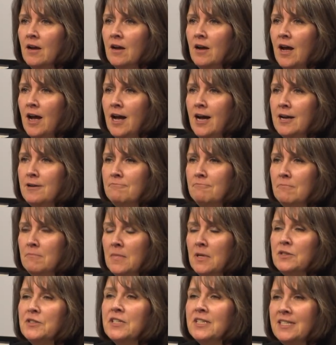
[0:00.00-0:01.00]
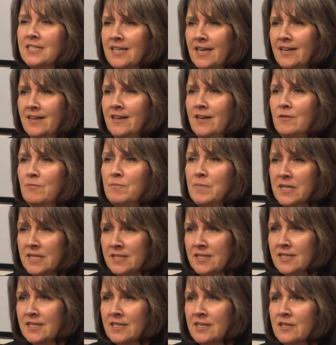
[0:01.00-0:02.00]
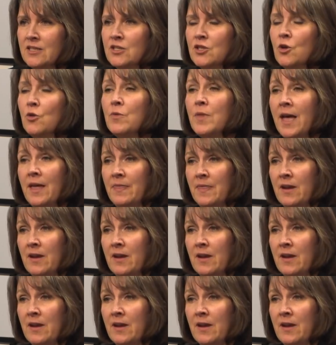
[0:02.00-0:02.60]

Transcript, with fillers: um, multi-tenant businesses so that